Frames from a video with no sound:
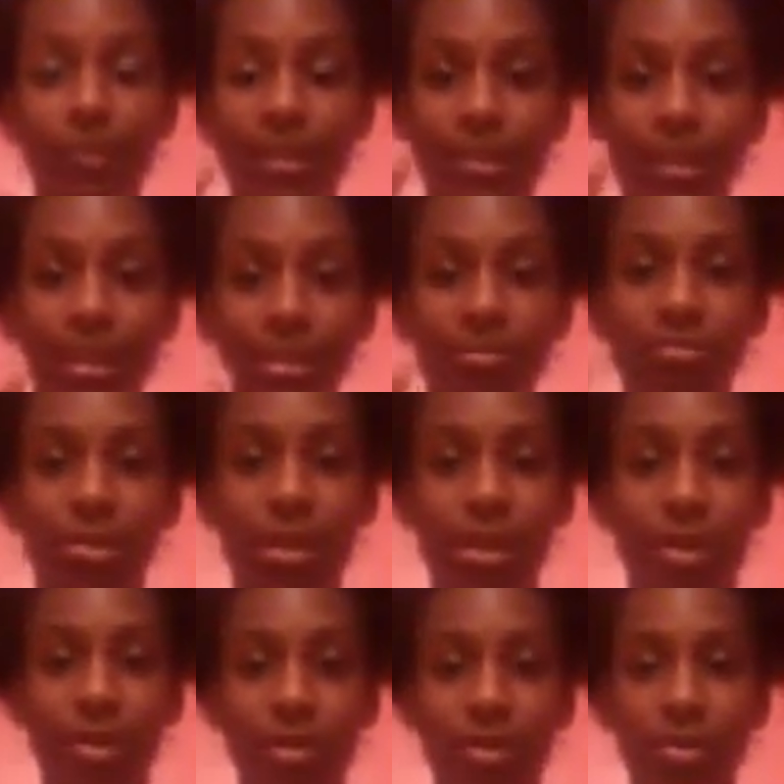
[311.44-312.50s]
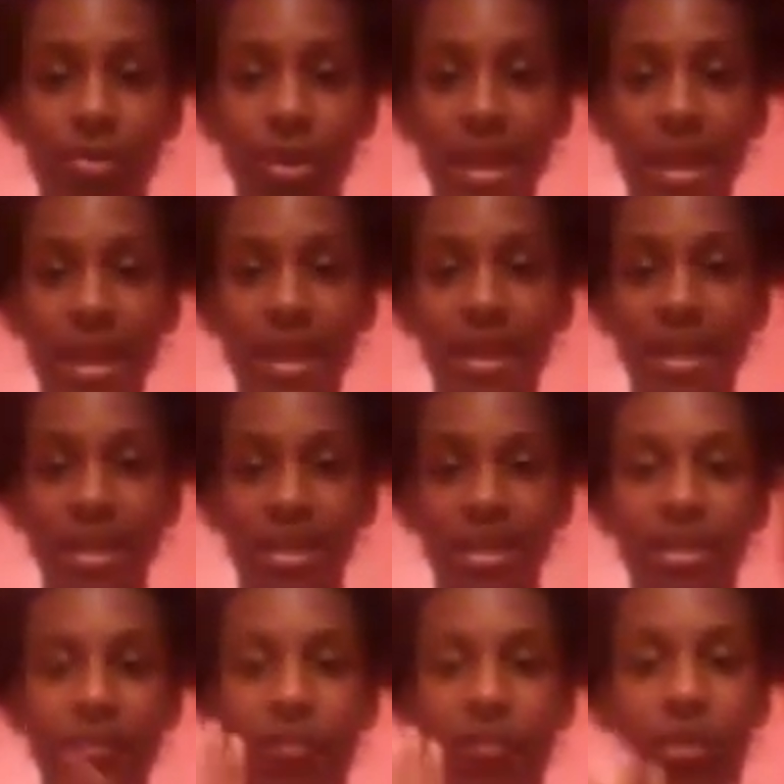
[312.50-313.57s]
This water
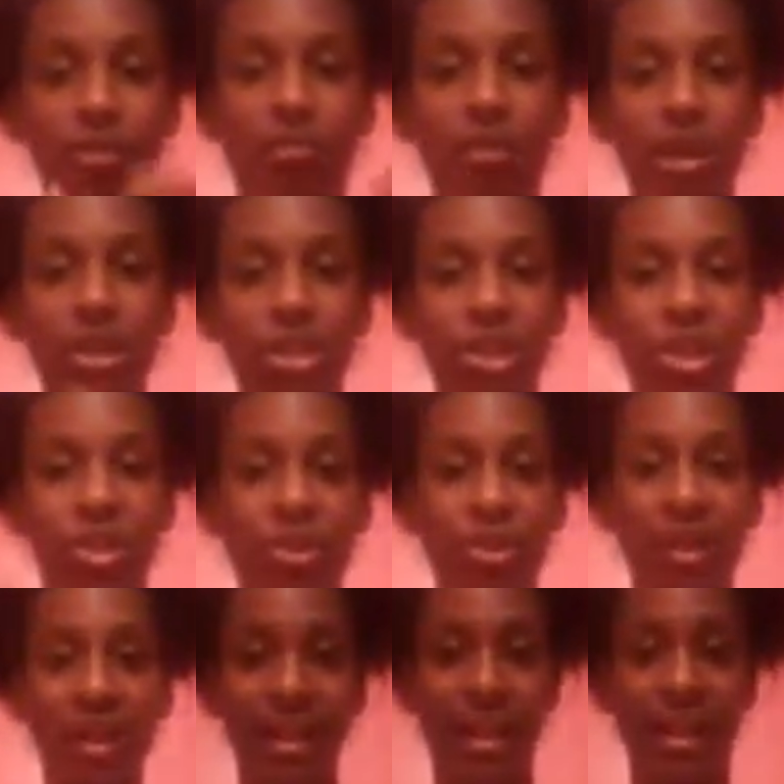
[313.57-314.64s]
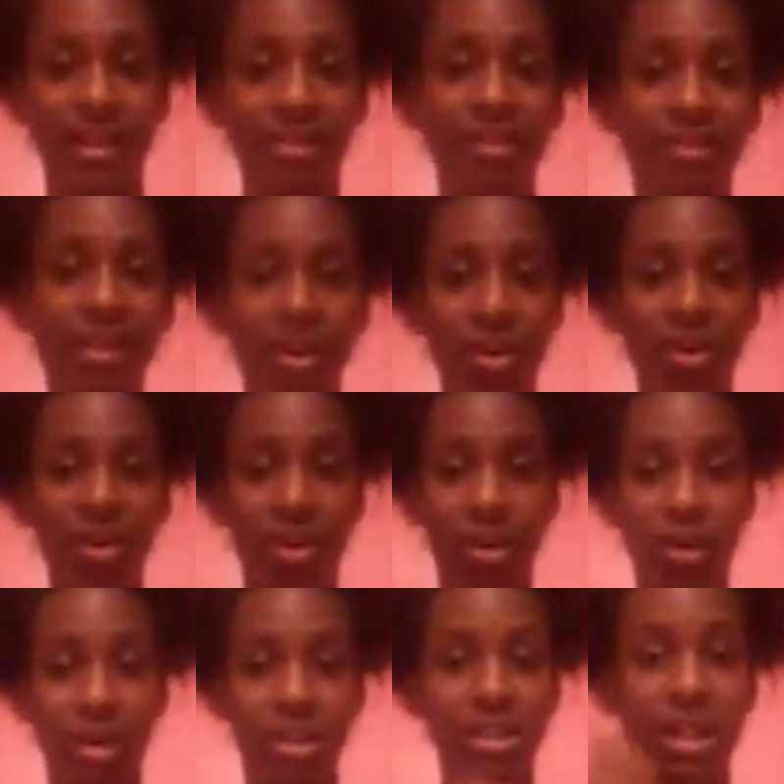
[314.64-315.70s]
is for washing your hands
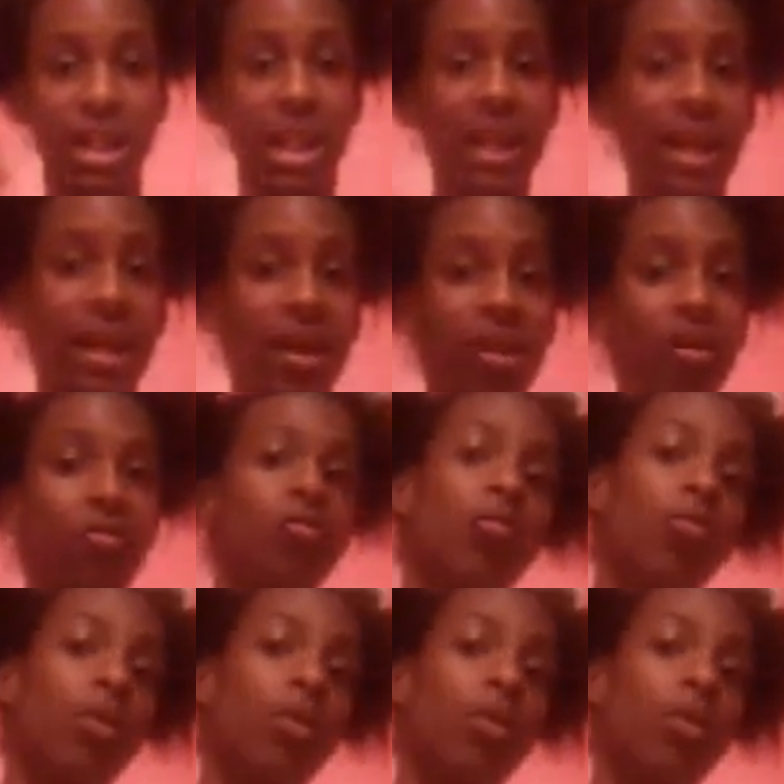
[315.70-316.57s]
or taking a